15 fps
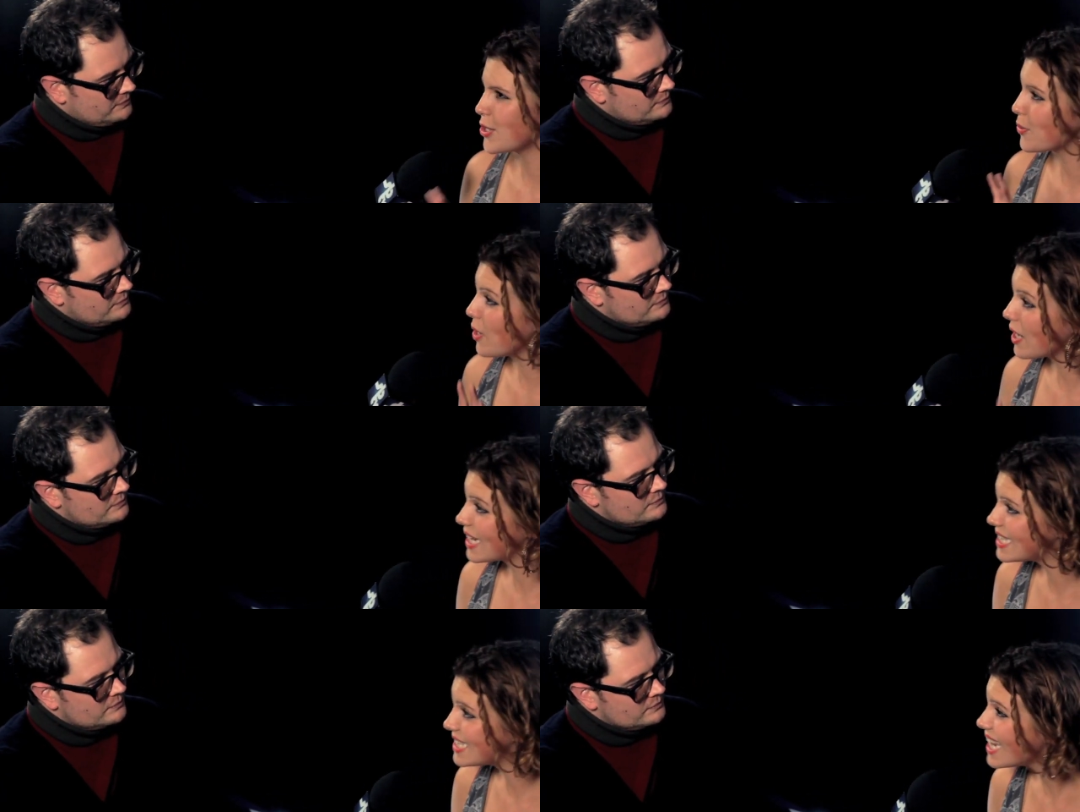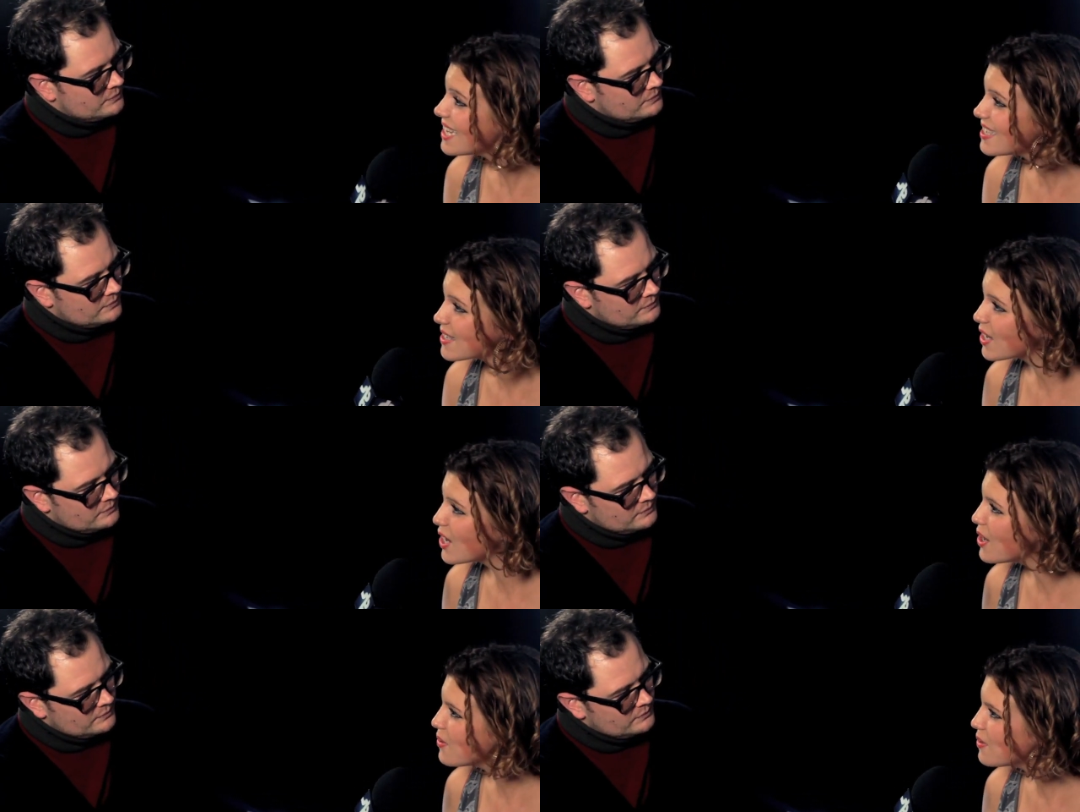Speaker 1: used to work in
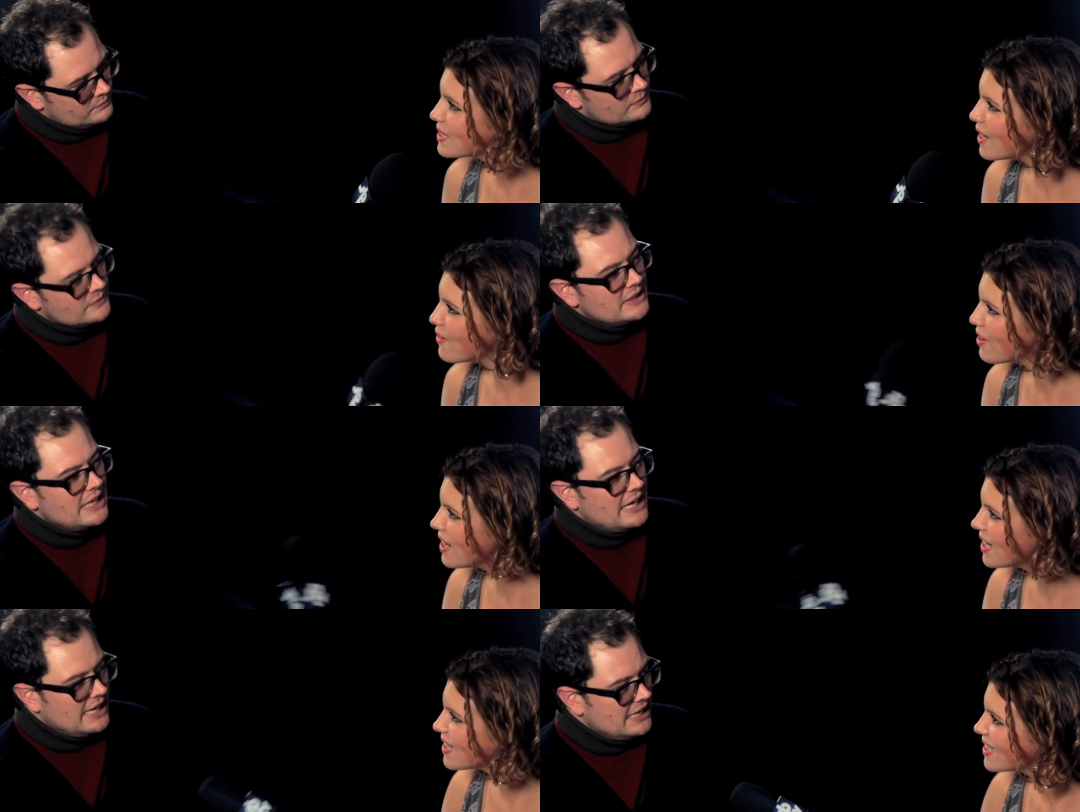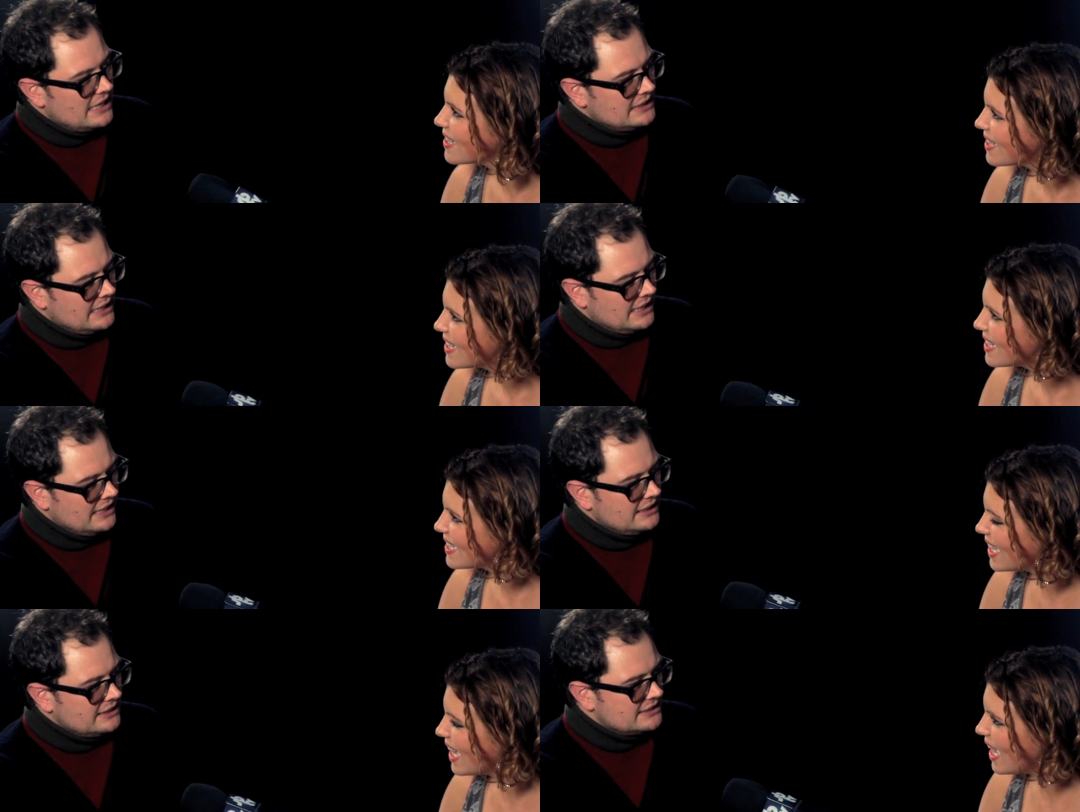Tesco, is that right? Yeah,
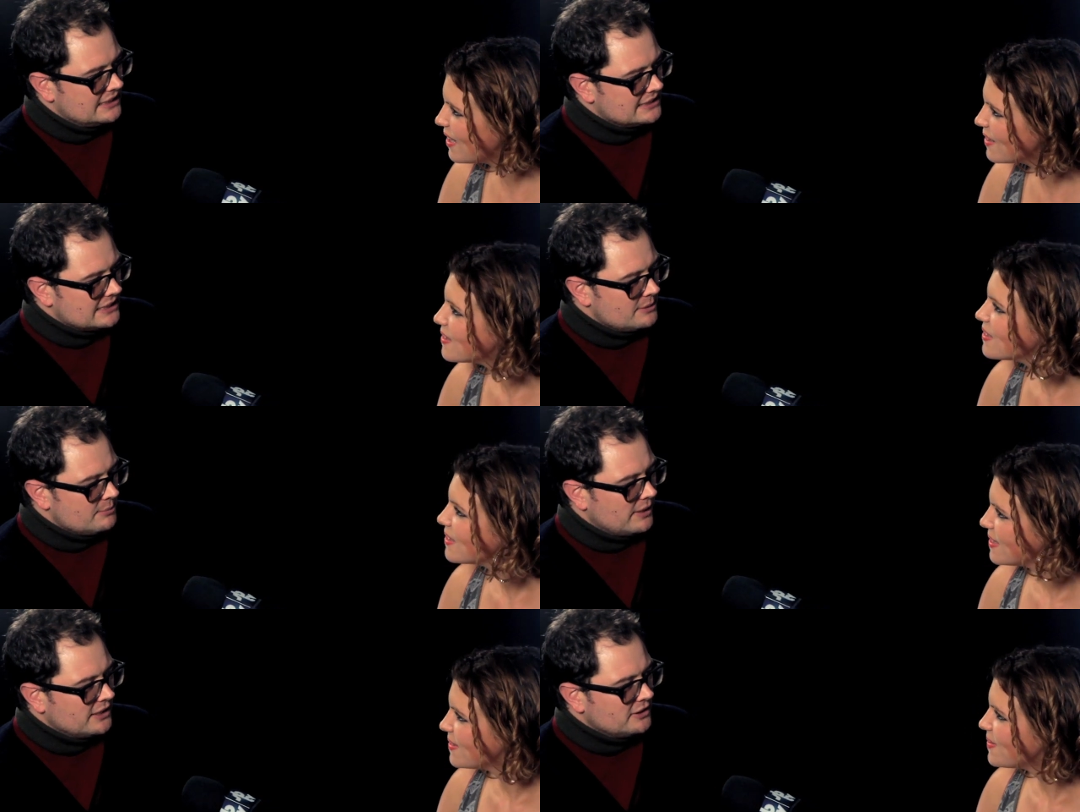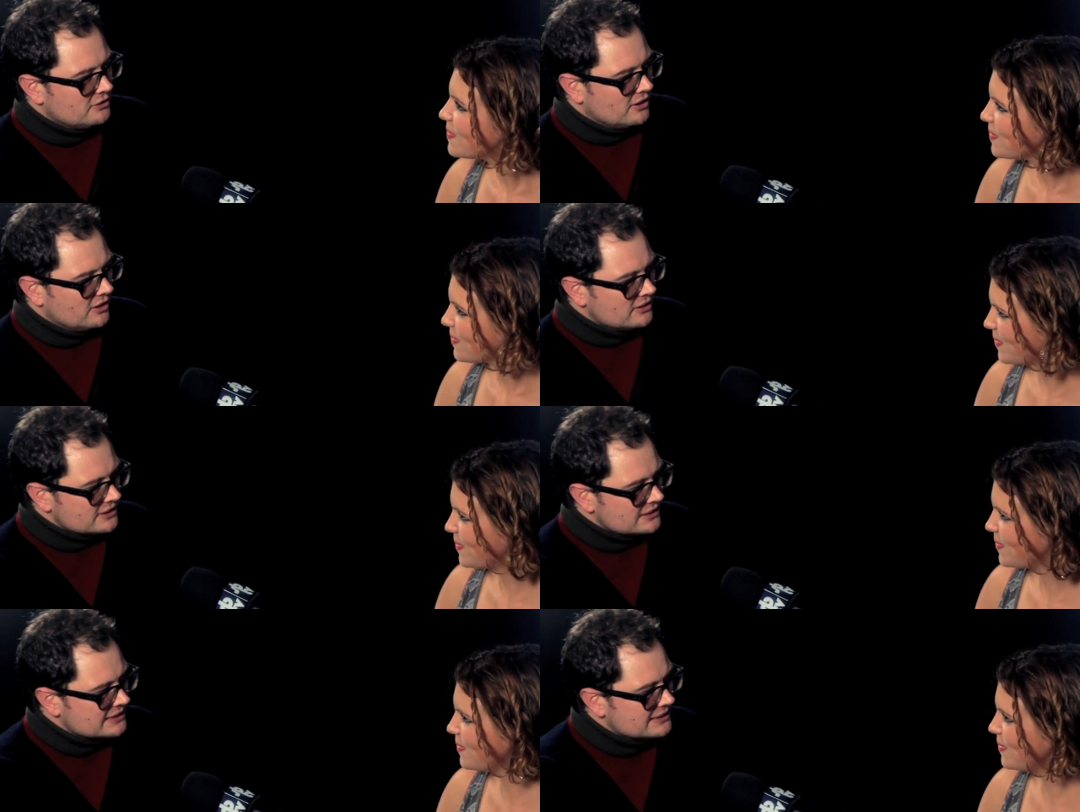yeah, yeah. Tesco Brent
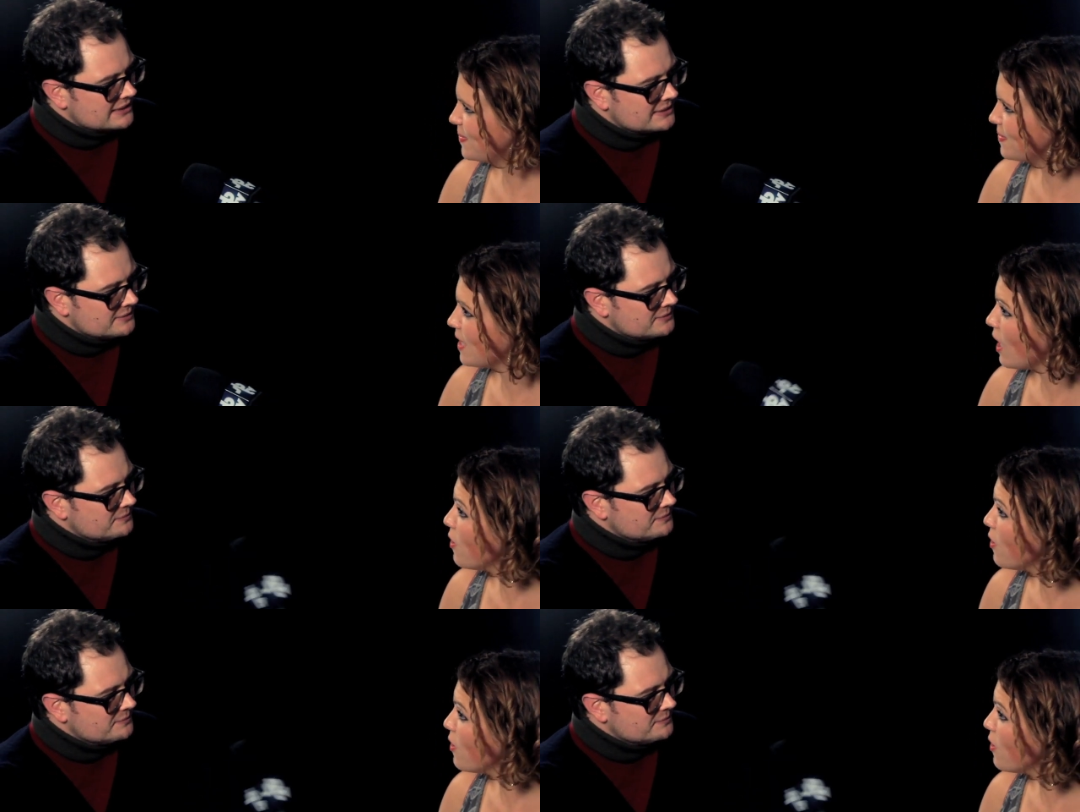Cross. Mm.